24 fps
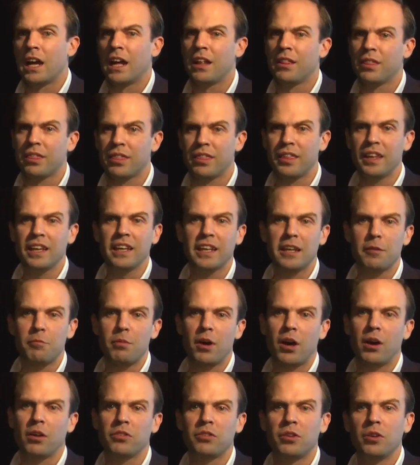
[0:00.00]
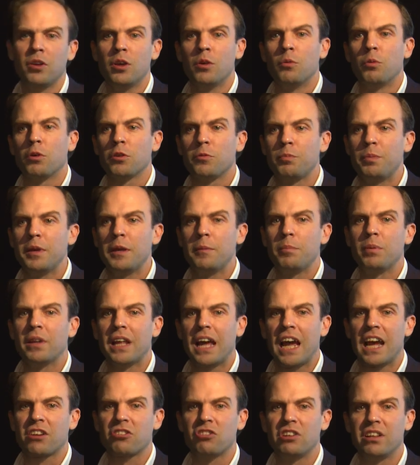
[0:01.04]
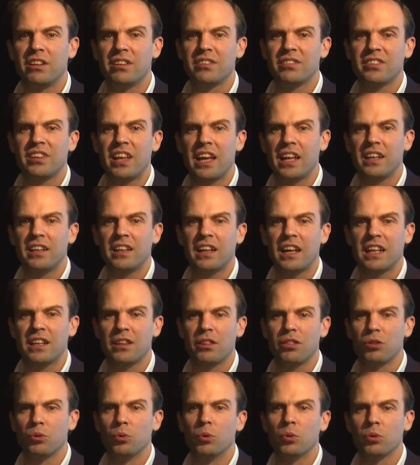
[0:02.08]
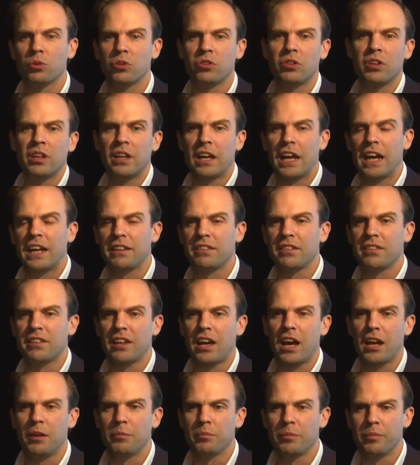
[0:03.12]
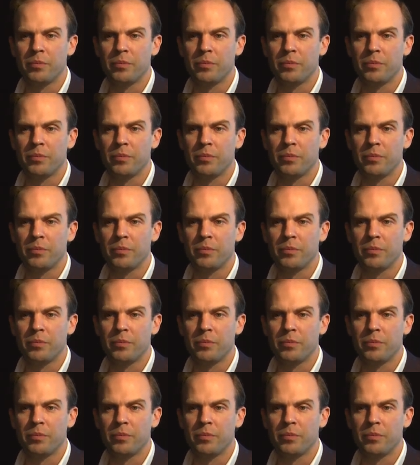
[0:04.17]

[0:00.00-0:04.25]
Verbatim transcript: and think about what people actually said and thought at the time.